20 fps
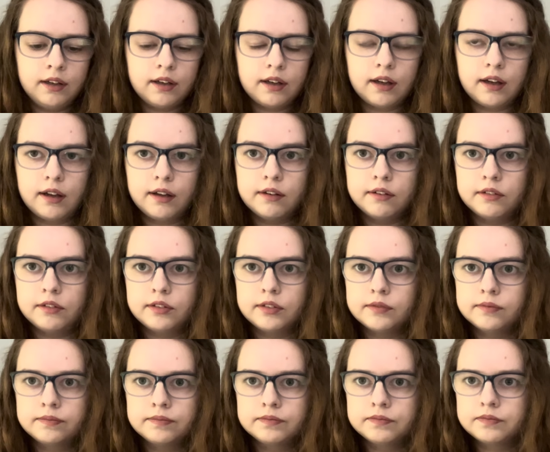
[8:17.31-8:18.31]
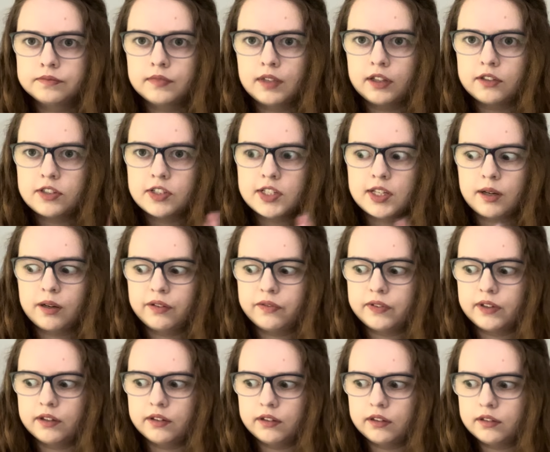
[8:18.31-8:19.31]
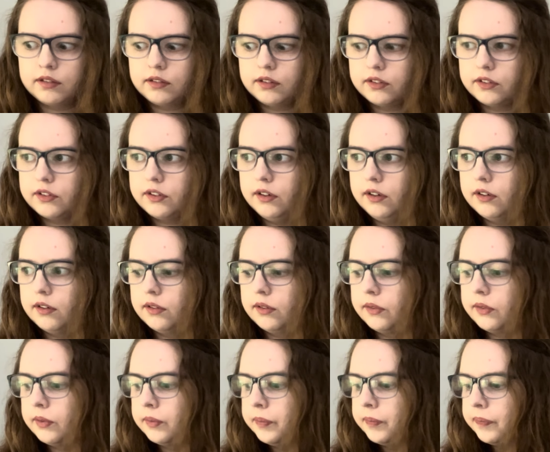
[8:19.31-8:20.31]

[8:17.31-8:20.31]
and that's just how I found it good to use.